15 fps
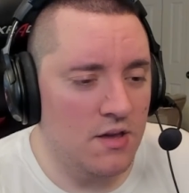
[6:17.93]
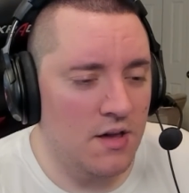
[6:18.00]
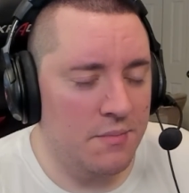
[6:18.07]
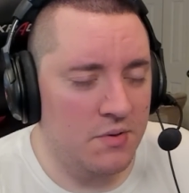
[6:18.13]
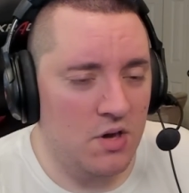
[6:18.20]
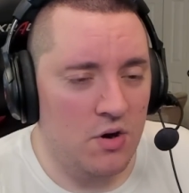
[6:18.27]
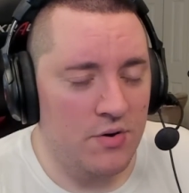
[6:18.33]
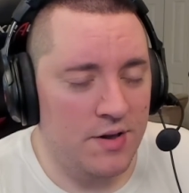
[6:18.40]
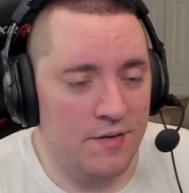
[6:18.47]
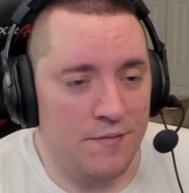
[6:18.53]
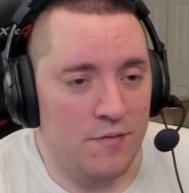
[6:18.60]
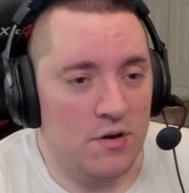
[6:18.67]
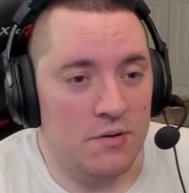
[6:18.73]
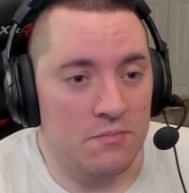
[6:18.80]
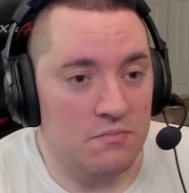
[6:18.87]
going
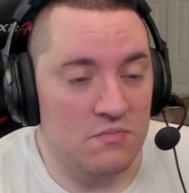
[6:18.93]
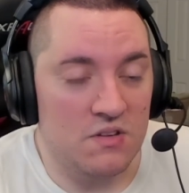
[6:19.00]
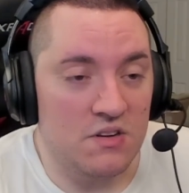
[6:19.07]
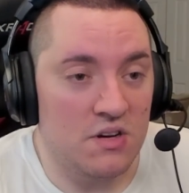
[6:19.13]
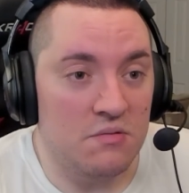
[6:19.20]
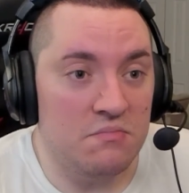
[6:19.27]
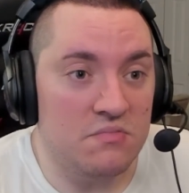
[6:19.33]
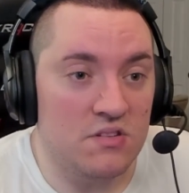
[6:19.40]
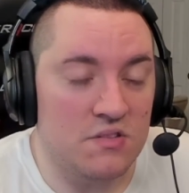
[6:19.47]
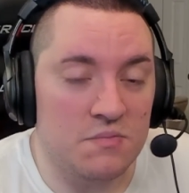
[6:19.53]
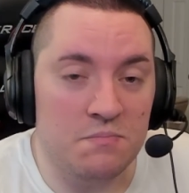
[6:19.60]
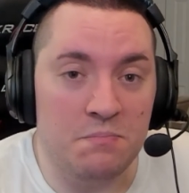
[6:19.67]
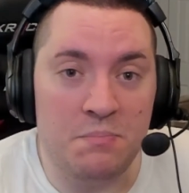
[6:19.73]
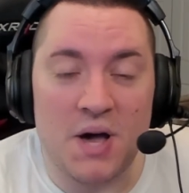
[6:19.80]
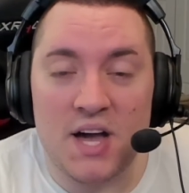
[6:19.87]
from, you know, just
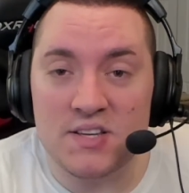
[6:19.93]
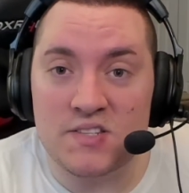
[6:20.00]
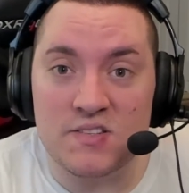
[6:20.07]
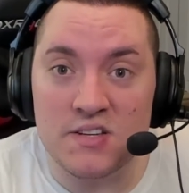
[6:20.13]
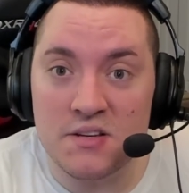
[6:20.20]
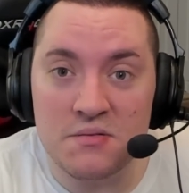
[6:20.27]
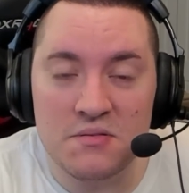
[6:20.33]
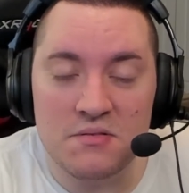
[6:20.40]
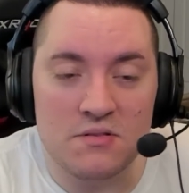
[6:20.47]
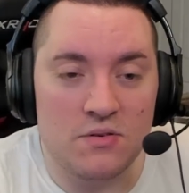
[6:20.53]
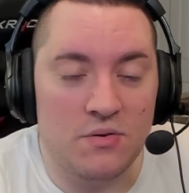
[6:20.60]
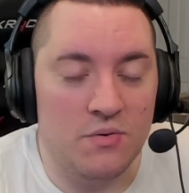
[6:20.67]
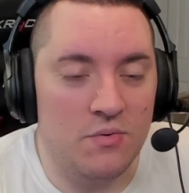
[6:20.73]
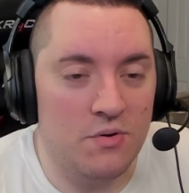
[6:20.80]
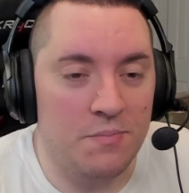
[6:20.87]
pasta
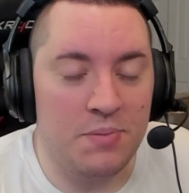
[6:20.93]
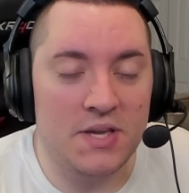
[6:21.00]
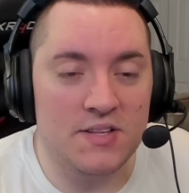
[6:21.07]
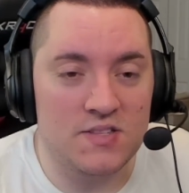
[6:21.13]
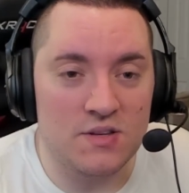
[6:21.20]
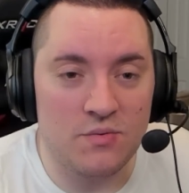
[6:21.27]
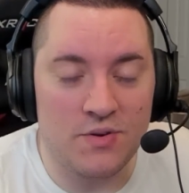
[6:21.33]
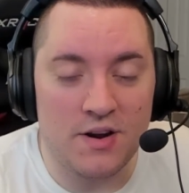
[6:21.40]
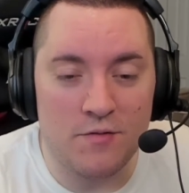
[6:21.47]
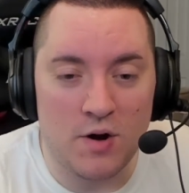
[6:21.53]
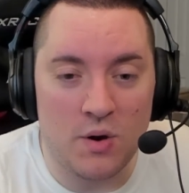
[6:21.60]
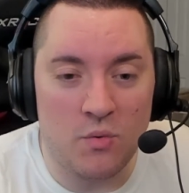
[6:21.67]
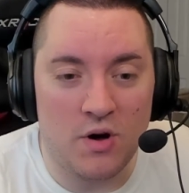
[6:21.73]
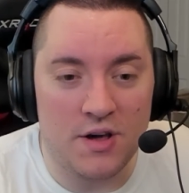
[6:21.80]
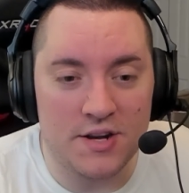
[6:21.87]
or pizza whenever
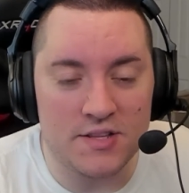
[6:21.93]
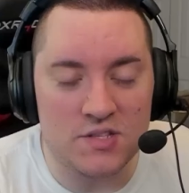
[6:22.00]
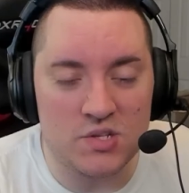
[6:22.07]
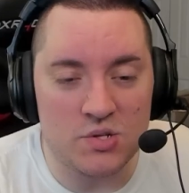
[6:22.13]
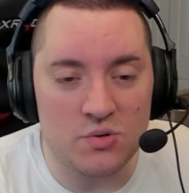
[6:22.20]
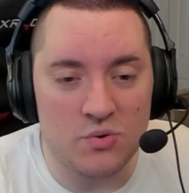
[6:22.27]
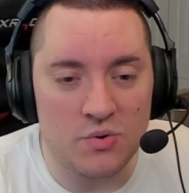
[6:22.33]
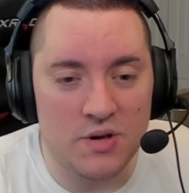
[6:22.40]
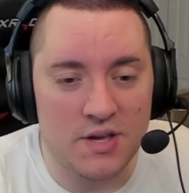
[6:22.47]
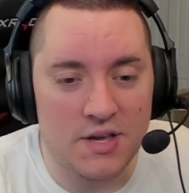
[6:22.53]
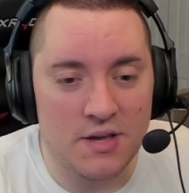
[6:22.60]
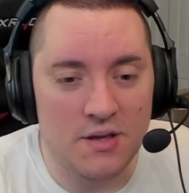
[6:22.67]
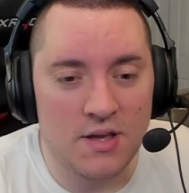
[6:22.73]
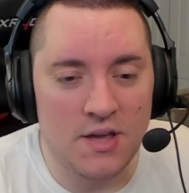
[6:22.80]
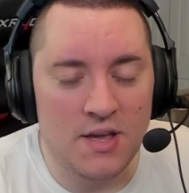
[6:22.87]
I wanted
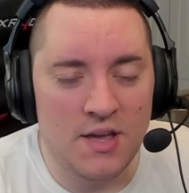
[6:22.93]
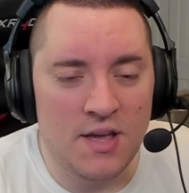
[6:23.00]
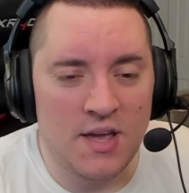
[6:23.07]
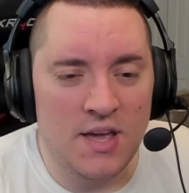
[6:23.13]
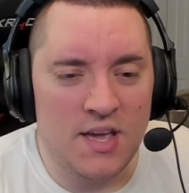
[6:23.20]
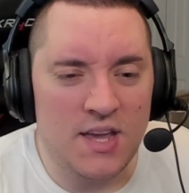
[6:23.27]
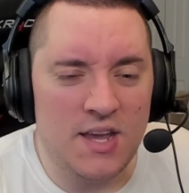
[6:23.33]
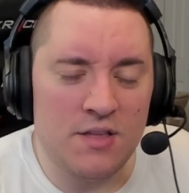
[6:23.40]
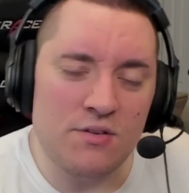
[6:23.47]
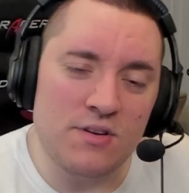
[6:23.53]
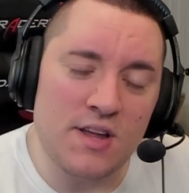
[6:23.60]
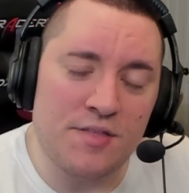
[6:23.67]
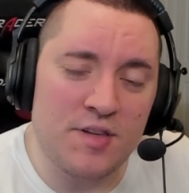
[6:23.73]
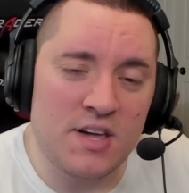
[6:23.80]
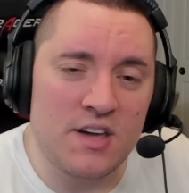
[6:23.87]
to either
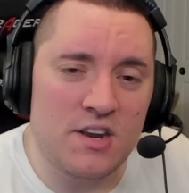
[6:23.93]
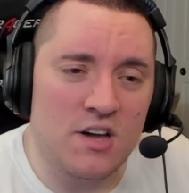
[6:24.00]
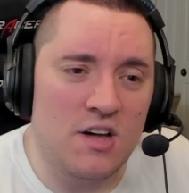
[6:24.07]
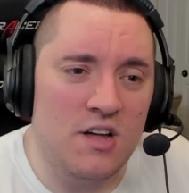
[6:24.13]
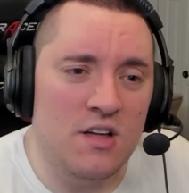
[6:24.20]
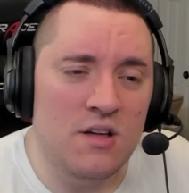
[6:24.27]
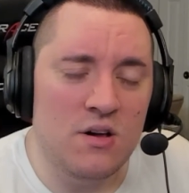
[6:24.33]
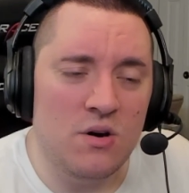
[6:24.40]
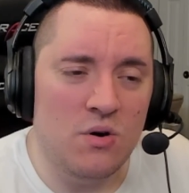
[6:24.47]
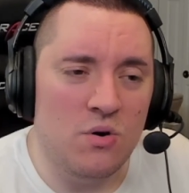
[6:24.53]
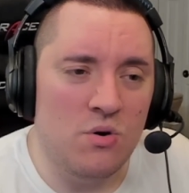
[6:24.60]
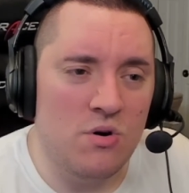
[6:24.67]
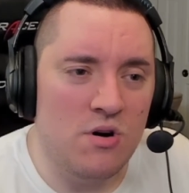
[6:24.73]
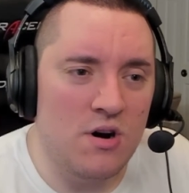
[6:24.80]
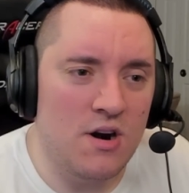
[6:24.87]
nothing at all,
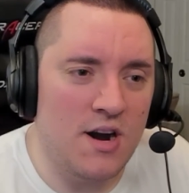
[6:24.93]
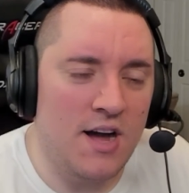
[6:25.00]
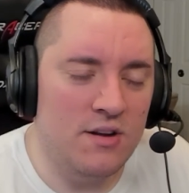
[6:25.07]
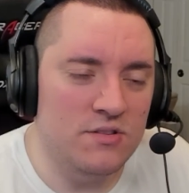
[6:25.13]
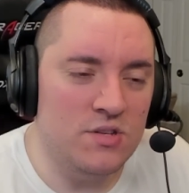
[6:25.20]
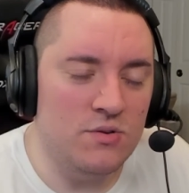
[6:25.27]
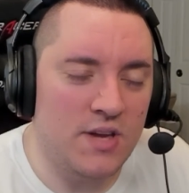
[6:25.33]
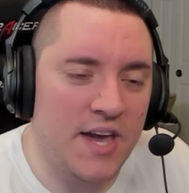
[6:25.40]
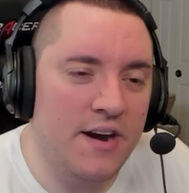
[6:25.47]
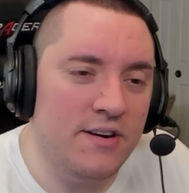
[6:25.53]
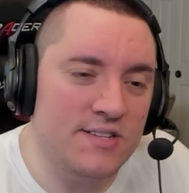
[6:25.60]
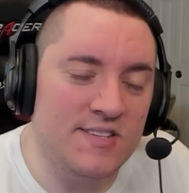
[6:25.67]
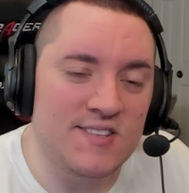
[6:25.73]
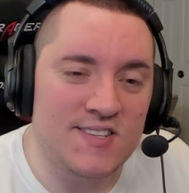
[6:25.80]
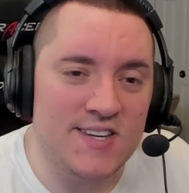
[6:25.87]
or I'll do
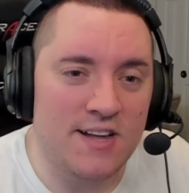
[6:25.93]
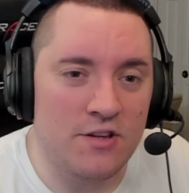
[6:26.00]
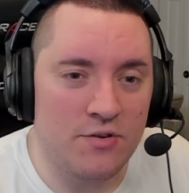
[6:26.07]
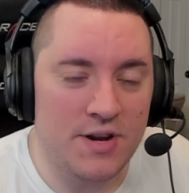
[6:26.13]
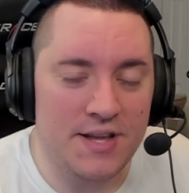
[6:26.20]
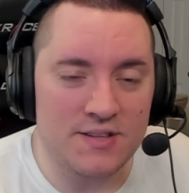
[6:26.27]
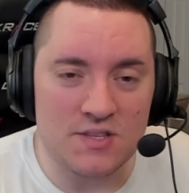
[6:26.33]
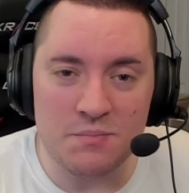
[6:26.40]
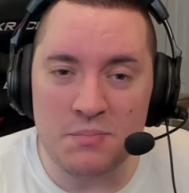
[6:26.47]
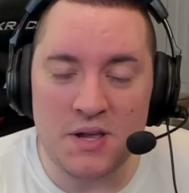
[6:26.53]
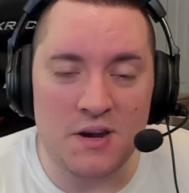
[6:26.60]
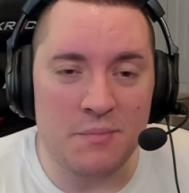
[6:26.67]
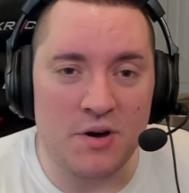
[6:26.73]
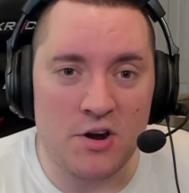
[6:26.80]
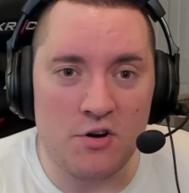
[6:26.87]
carrots and celery and some
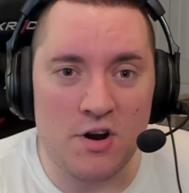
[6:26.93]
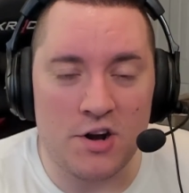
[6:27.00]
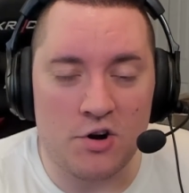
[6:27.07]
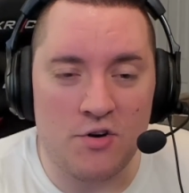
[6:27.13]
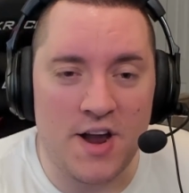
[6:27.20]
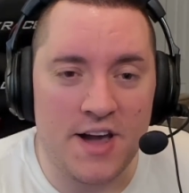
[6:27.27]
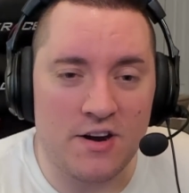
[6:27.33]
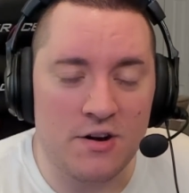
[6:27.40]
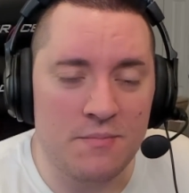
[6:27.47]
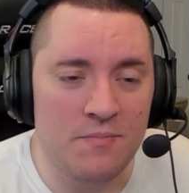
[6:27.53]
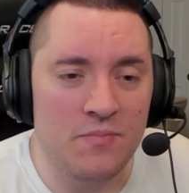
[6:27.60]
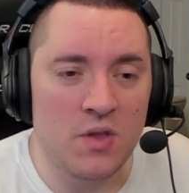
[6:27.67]
peanut butter on a cracker,